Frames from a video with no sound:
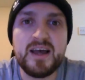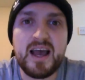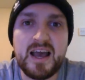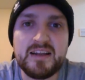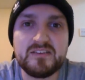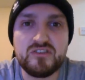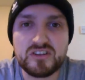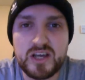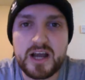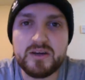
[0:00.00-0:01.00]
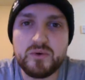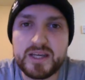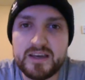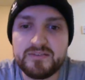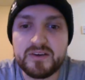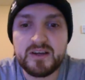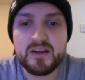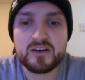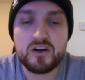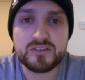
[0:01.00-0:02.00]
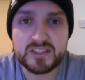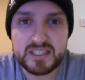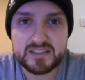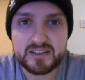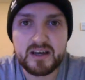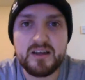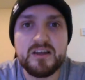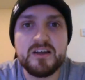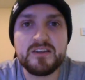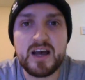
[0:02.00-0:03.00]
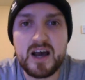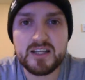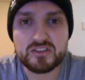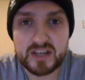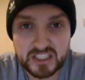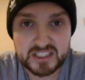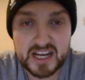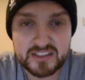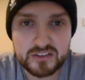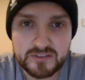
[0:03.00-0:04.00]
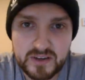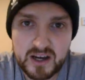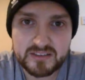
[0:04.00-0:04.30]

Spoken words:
and Roxana will give Constantista the hardest race she's had so far.